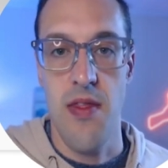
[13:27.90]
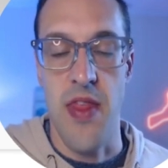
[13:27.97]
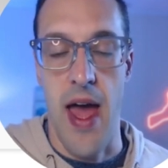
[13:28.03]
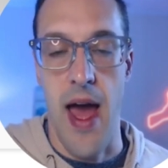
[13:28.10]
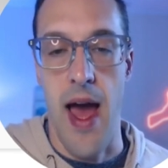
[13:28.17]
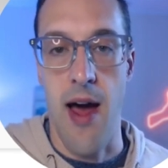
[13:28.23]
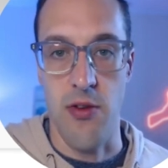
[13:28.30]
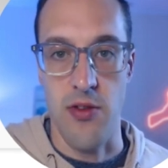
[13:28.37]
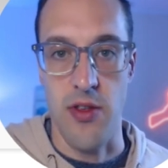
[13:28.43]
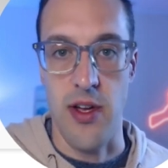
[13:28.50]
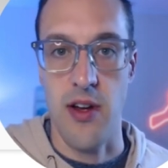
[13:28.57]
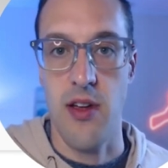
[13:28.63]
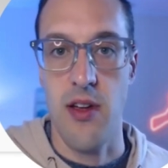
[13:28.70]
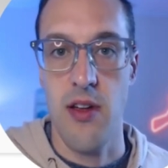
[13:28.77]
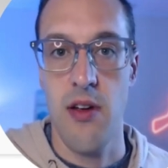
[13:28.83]
the
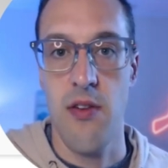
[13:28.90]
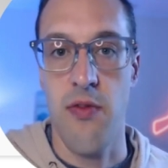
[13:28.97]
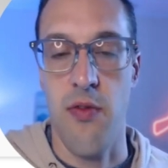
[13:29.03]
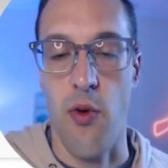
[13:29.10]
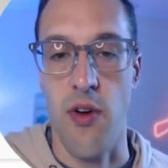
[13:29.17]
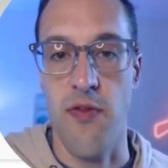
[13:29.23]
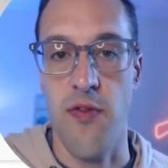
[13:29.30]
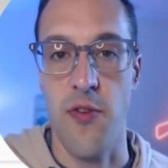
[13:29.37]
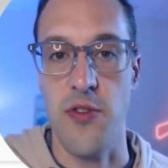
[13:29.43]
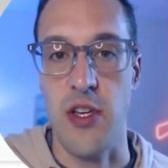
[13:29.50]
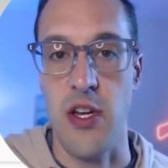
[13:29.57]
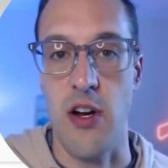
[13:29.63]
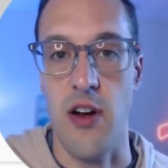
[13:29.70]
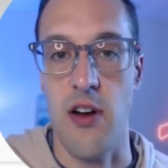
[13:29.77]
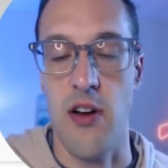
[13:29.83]
outlook for full
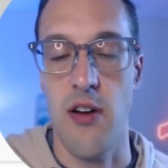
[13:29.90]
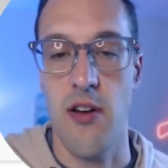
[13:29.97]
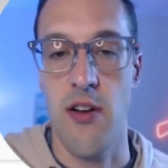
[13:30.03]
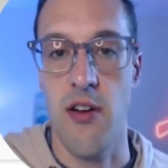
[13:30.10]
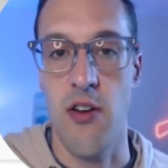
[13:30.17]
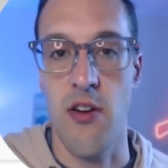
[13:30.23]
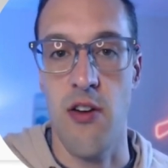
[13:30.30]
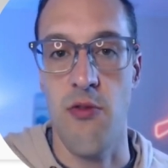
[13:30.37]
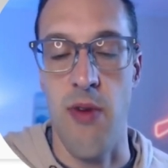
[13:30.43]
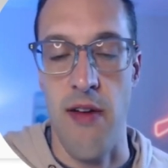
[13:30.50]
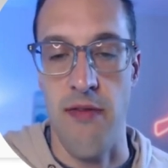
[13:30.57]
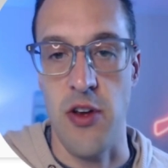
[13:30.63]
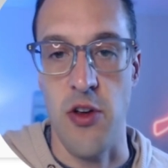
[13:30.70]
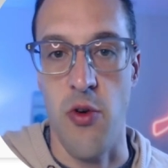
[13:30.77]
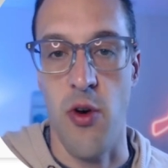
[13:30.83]
year
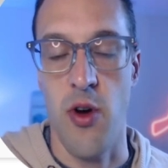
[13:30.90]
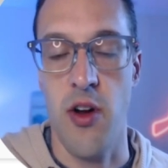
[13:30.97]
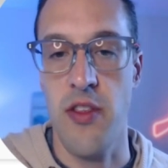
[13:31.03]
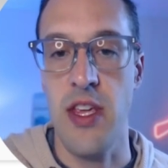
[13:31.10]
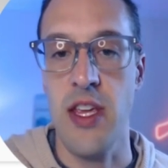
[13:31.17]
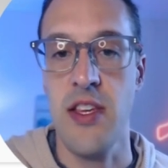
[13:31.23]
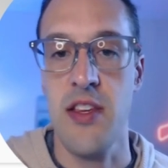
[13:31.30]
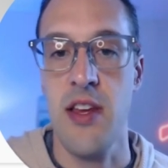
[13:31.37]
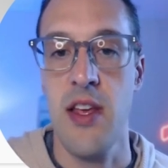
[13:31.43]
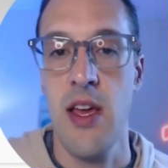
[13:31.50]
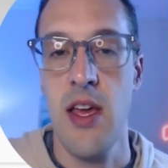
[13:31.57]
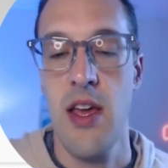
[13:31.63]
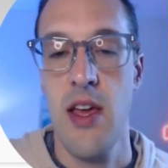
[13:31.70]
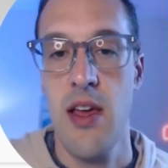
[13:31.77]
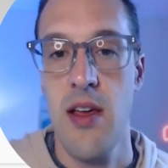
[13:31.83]
revenue, or at least
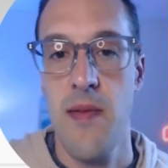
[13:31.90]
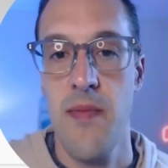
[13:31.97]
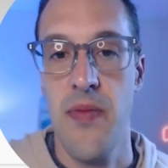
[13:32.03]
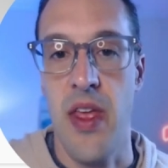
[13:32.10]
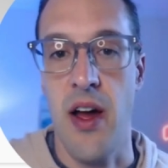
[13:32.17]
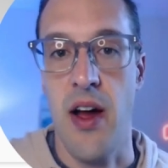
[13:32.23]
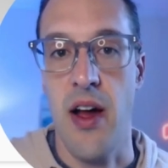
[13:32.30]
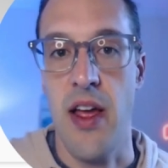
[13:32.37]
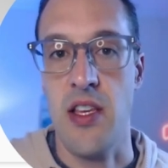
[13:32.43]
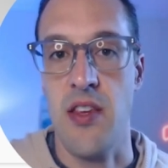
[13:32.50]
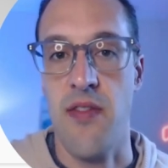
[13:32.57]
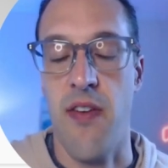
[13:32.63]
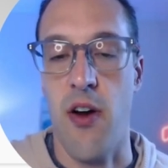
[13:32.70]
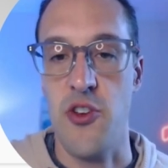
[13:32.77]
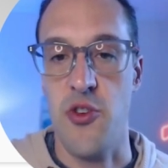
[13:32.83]
uh,
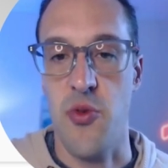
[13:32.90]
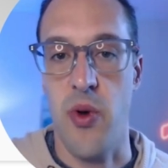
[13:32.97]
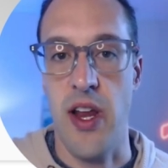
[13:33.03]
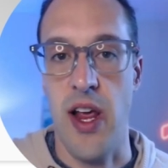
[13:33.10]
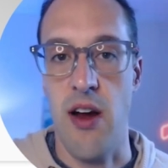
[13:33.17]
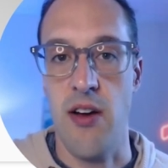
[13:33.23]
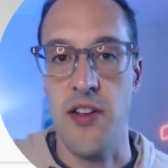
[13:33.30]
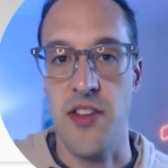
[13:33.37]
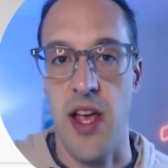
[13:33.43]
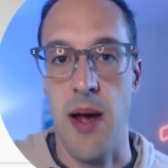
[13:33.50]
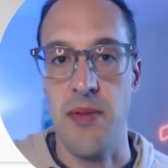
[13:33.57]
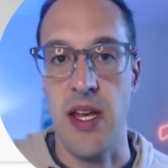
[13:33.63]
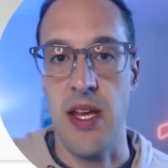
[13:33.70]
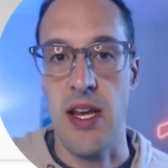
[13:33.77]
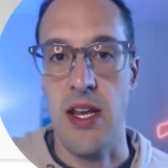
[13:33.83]
as far as what Aehr has
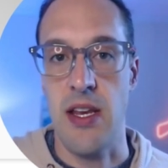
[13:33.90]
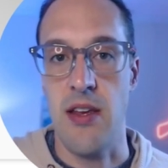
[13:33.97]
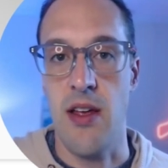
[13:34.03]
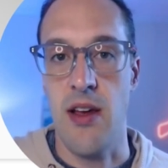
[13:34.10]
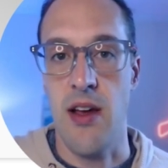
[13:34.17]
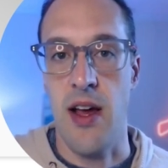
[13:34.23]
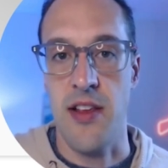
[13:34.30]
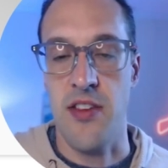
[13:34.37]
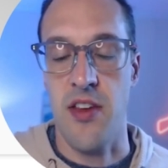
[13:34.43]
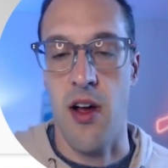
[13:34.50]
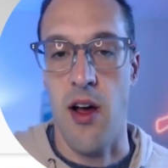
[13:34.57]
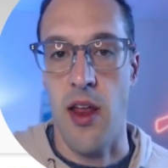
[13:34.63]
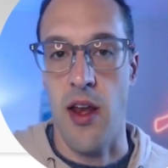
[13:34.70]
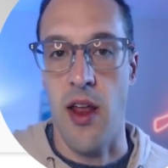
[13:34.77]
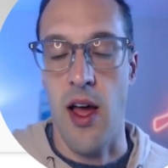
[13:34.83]
updated us
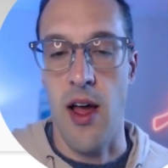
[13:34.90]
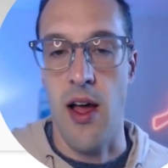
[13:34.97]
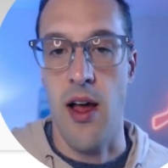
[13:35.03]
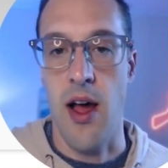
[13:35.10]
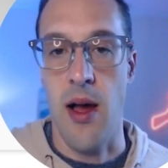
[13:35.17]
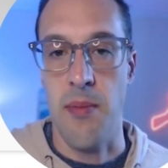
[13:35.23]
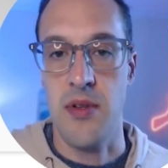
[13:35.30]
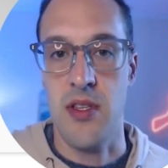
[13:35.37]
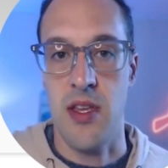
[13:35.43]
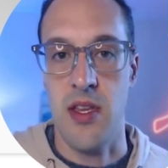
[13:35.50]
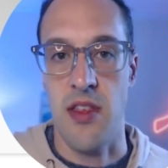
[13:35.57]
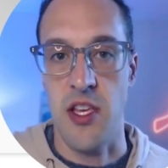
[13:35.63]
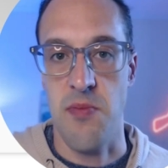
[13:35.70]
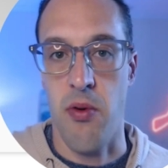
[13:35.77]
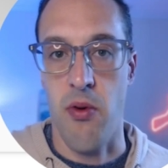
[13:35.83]
on up
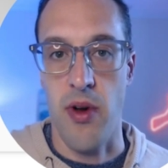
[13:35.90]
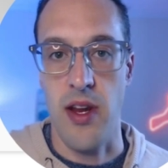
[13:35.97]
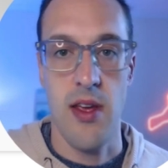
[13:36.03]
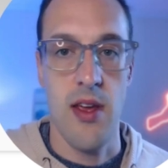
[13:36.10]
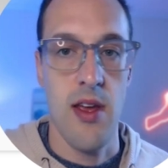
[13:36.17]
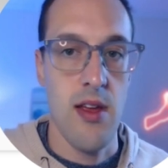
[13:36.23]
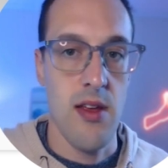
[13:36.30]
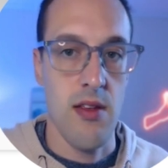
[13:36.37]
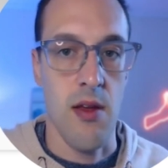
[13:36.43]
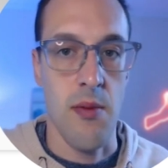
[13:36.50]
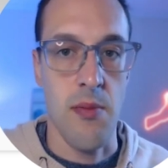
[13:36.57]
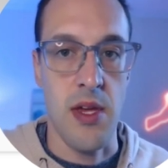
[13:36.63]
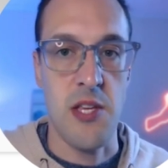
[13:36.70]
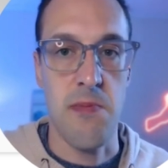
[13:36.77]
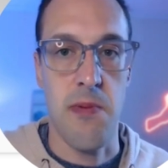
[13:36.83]
to this point.
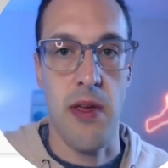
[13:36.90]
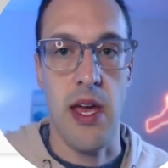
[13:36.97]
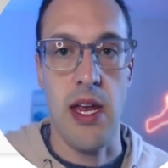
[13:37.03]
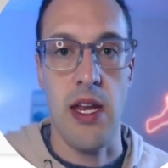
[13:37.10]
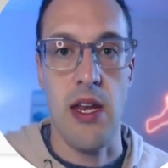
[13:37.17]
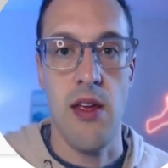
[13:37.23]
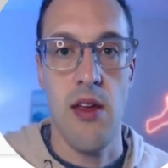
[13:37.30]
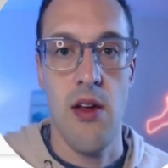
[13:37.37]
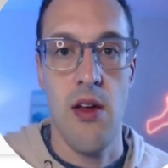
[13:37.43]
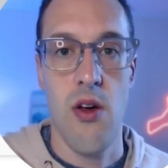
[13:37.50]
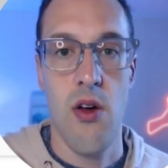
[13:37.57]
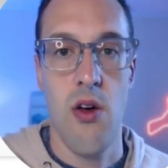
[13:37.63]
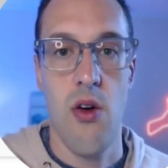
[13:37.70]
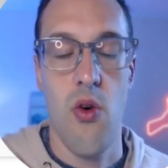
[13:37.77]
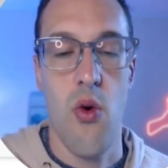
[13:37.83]
Let me explain
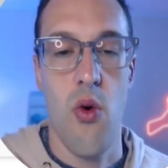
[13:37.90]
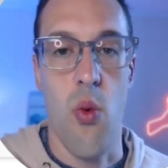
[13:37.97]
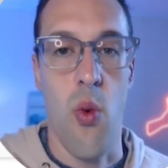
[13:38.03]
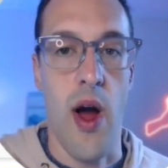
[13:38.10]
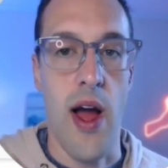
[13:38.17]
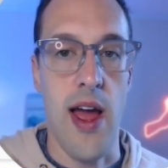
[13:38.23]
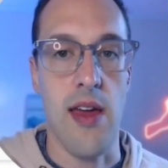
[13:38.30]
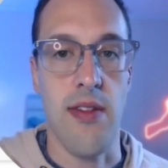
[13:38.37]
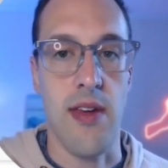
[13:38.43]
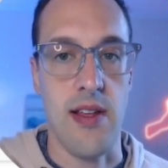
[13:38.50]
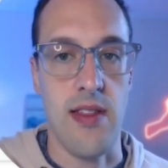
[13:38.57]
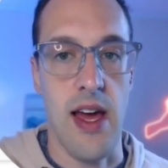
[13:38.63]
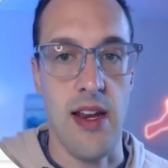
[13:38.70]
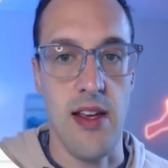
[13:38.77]
why I think